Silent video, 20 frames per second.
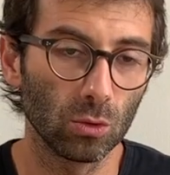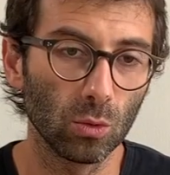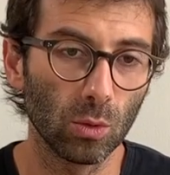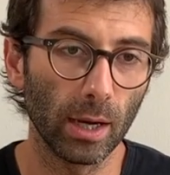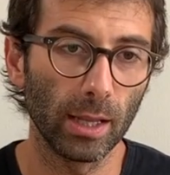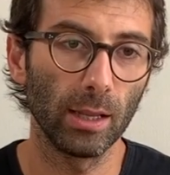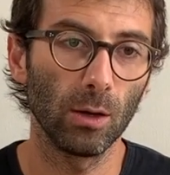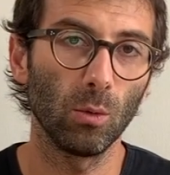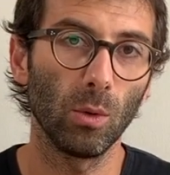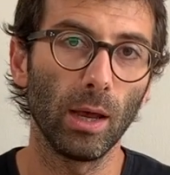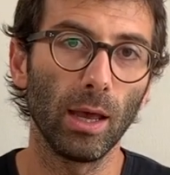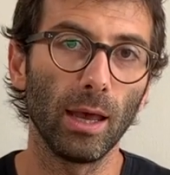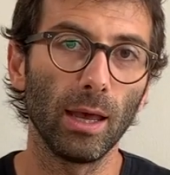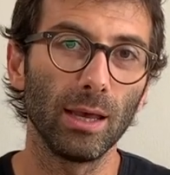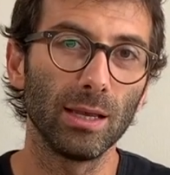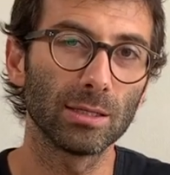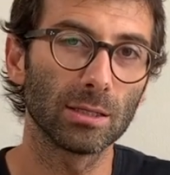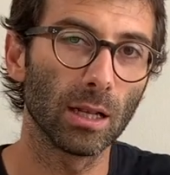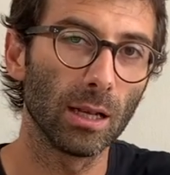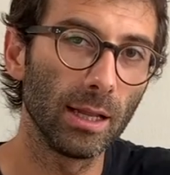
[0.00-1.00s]
do anyway
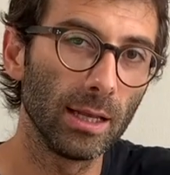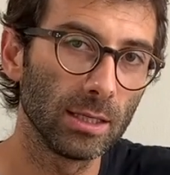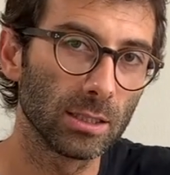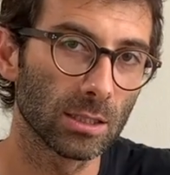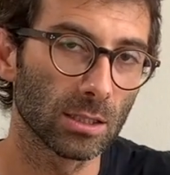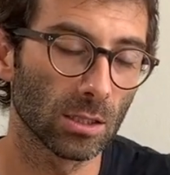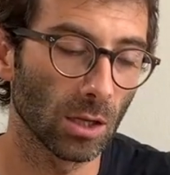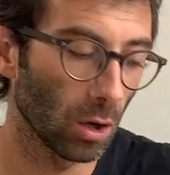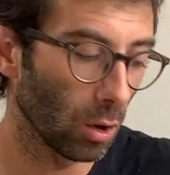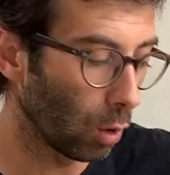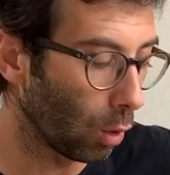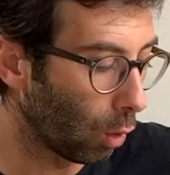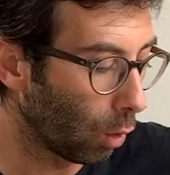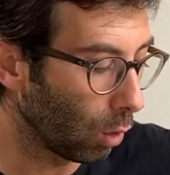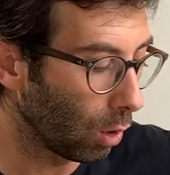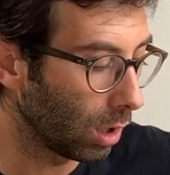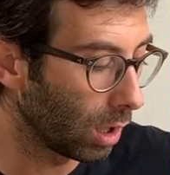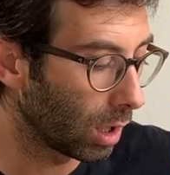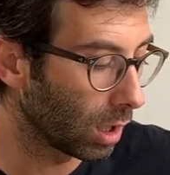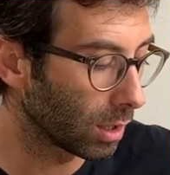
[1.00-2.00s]
is list
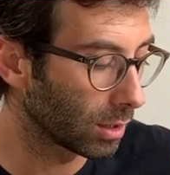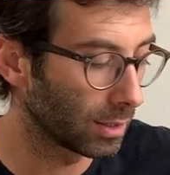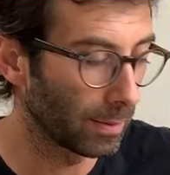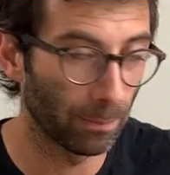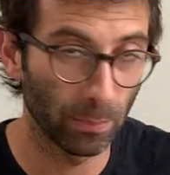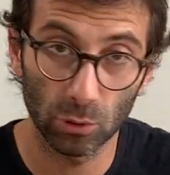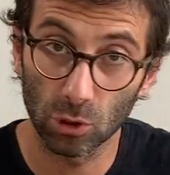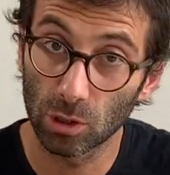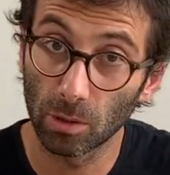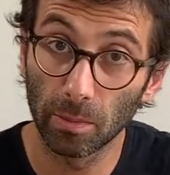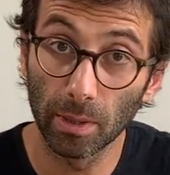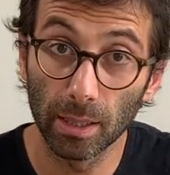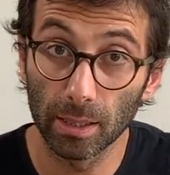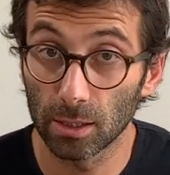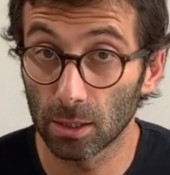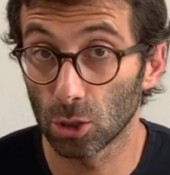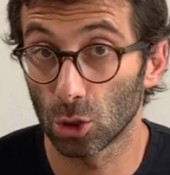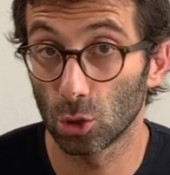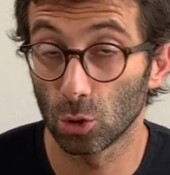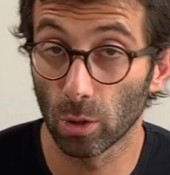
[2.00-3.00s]
all the
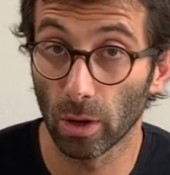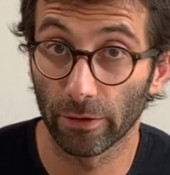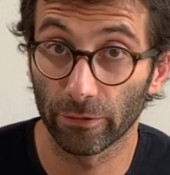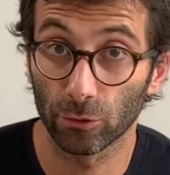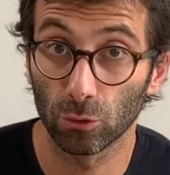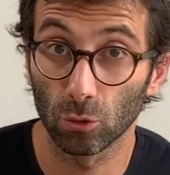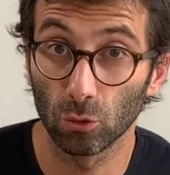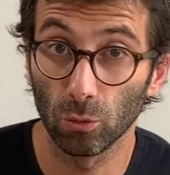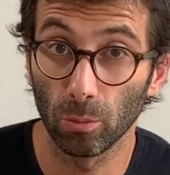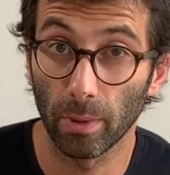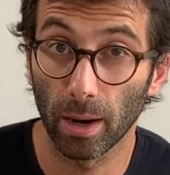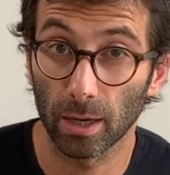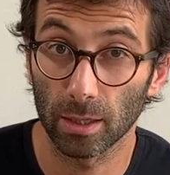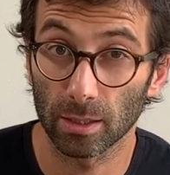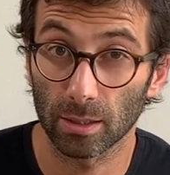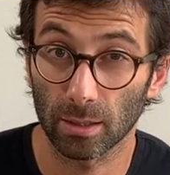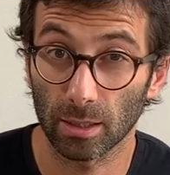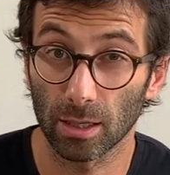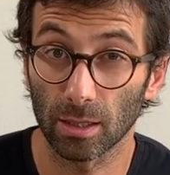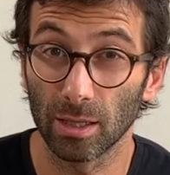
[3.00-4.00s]
possibilities you have to do
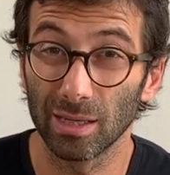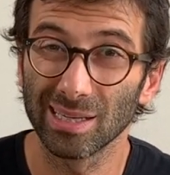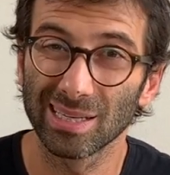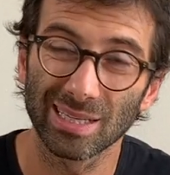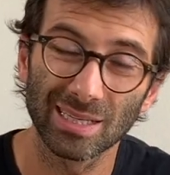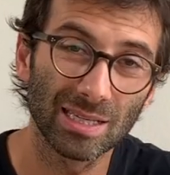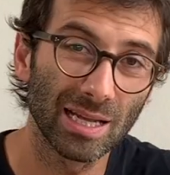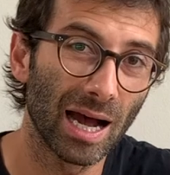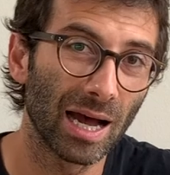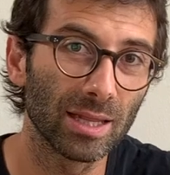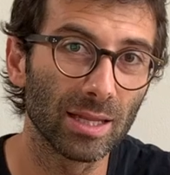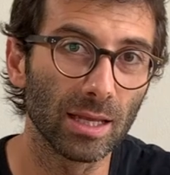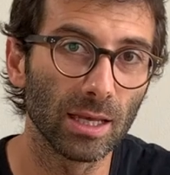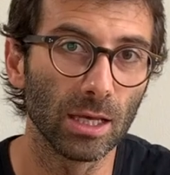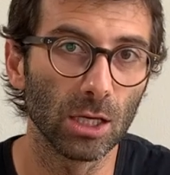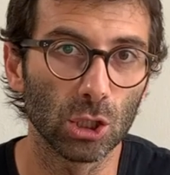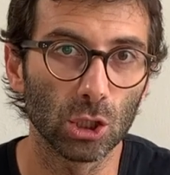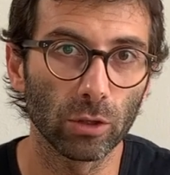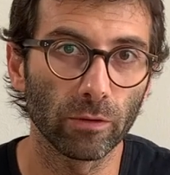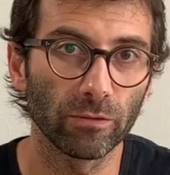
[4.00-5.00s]
marketing, study
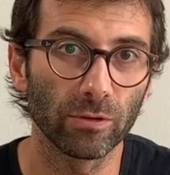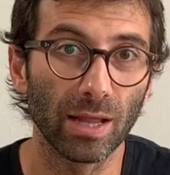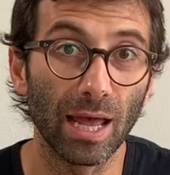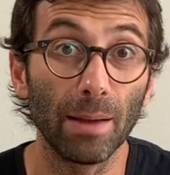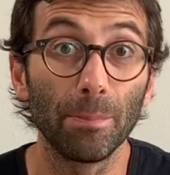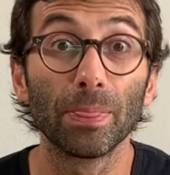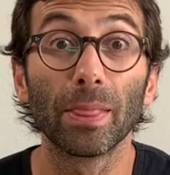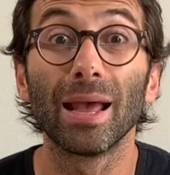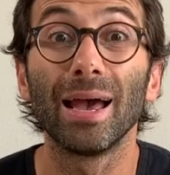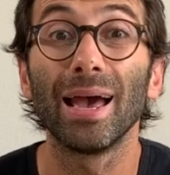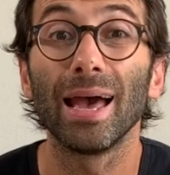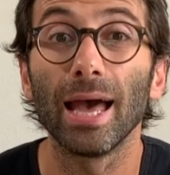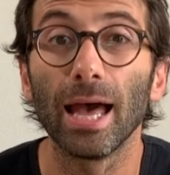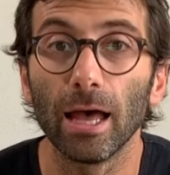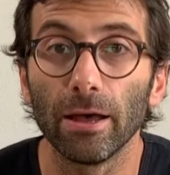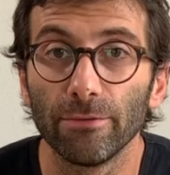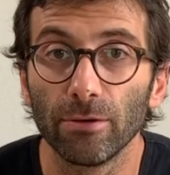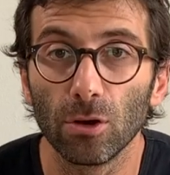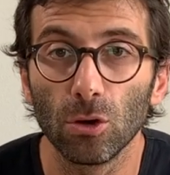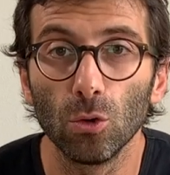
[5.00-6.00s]
each of them,
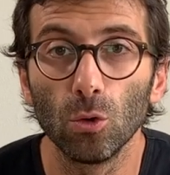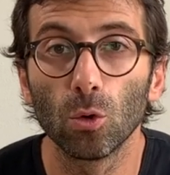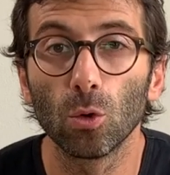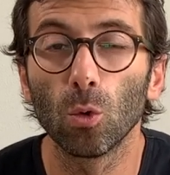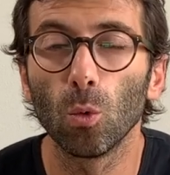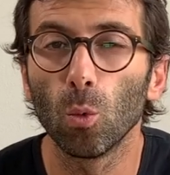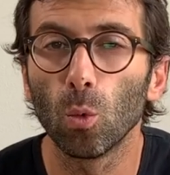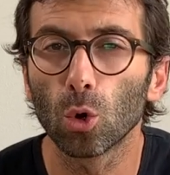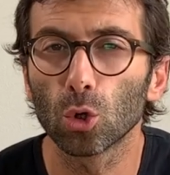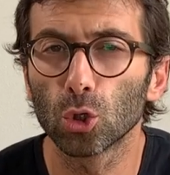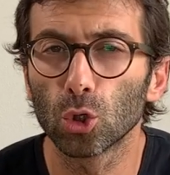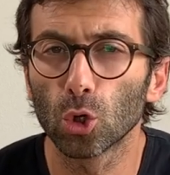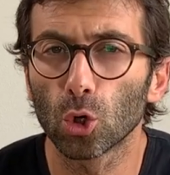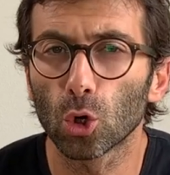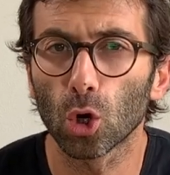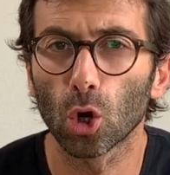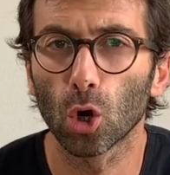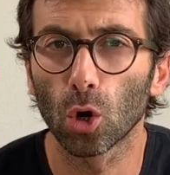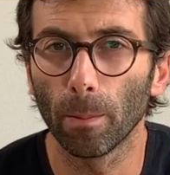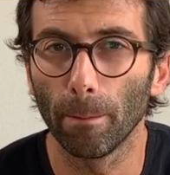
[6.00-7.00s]
have a look what your
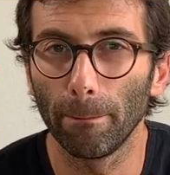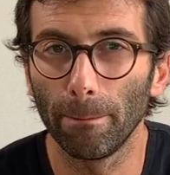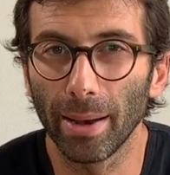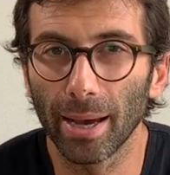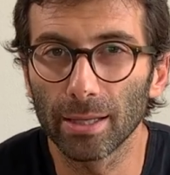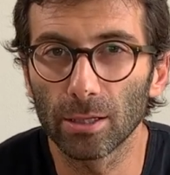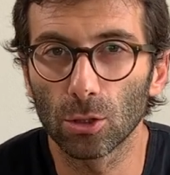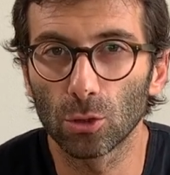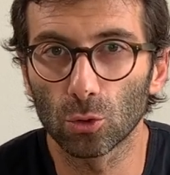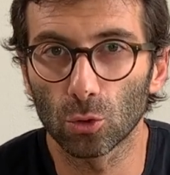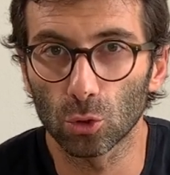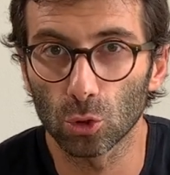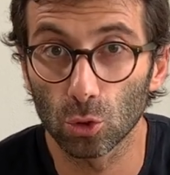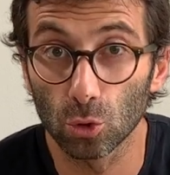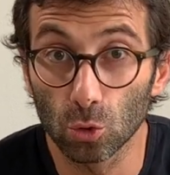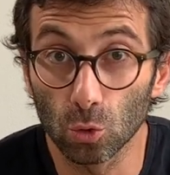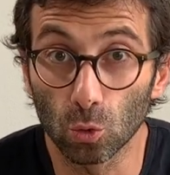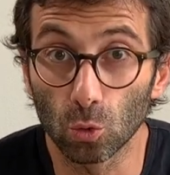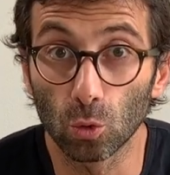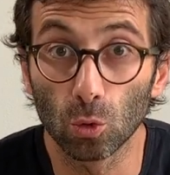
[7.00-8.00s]
competitors
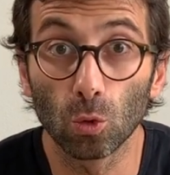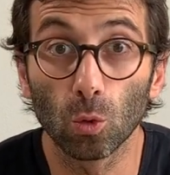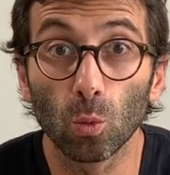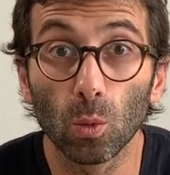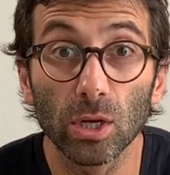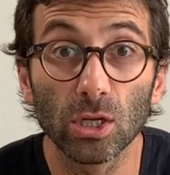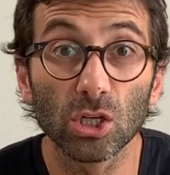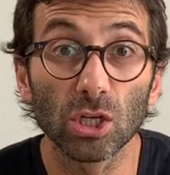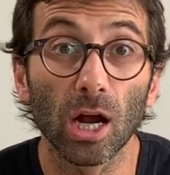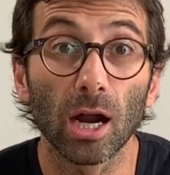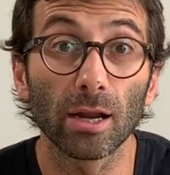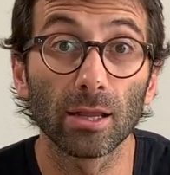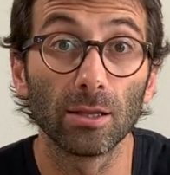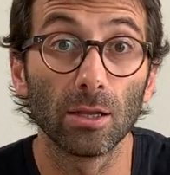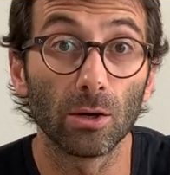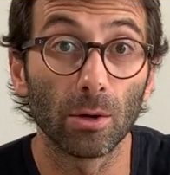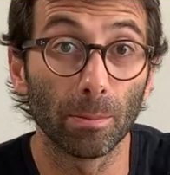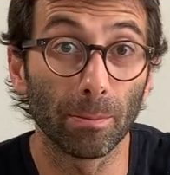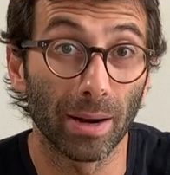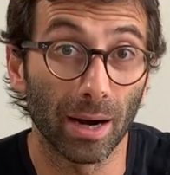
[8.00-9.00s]
do, which are
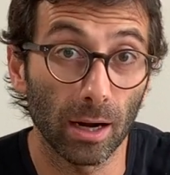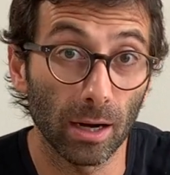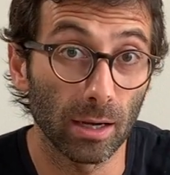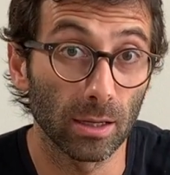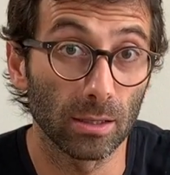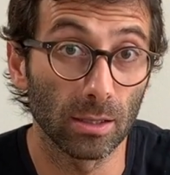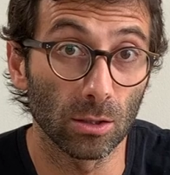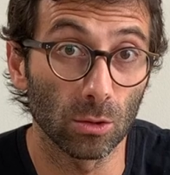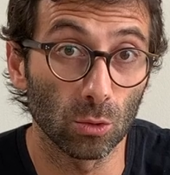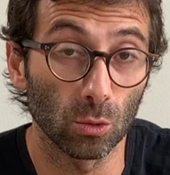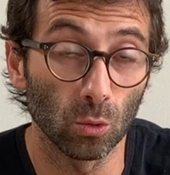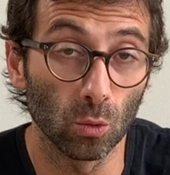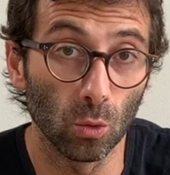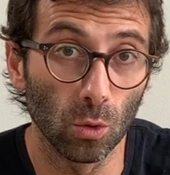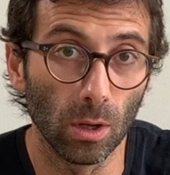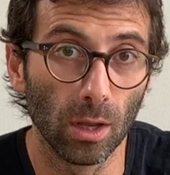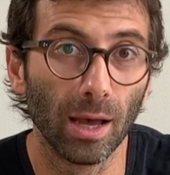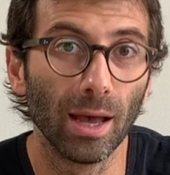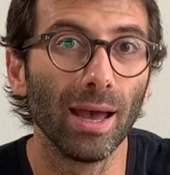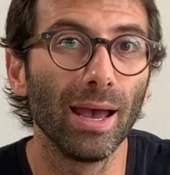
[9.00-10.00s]
their marketing
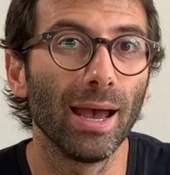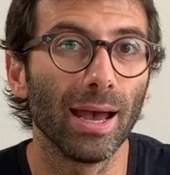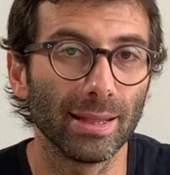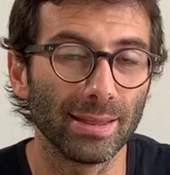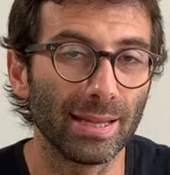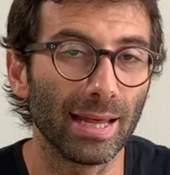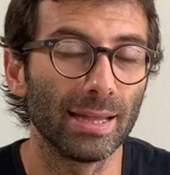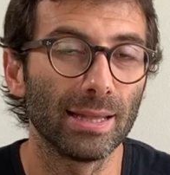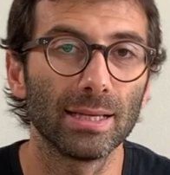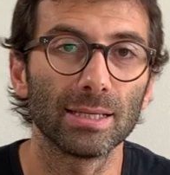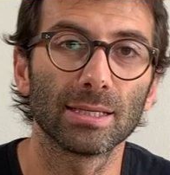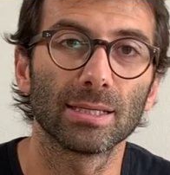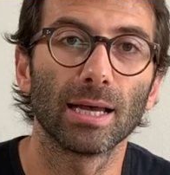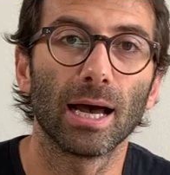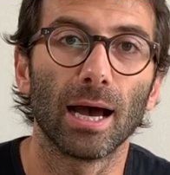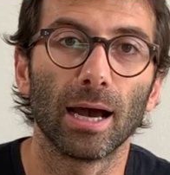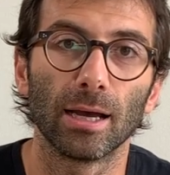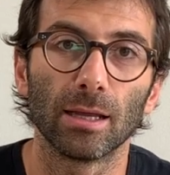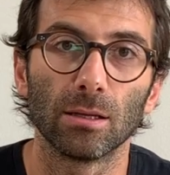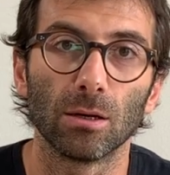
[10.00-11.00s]
tool, and then
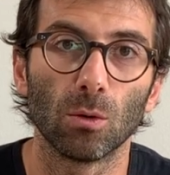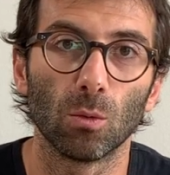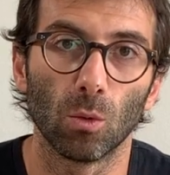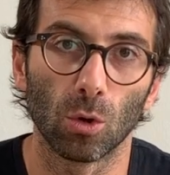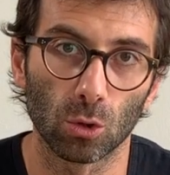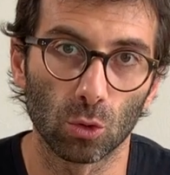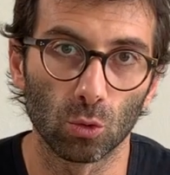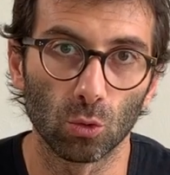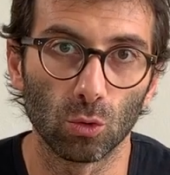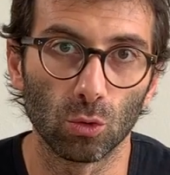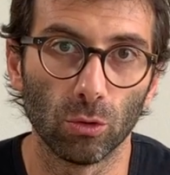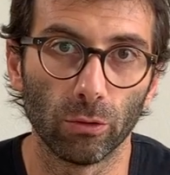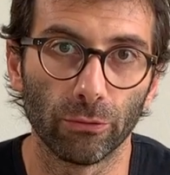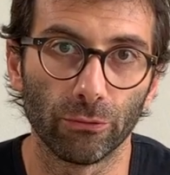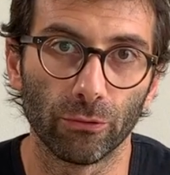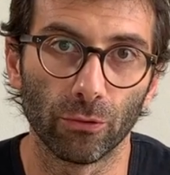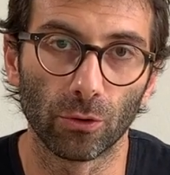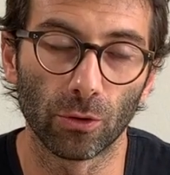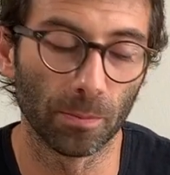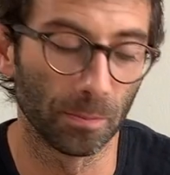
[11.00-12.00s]
decide what to go
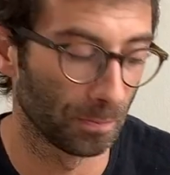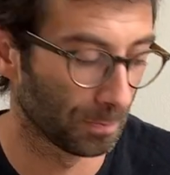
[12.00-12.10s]
for.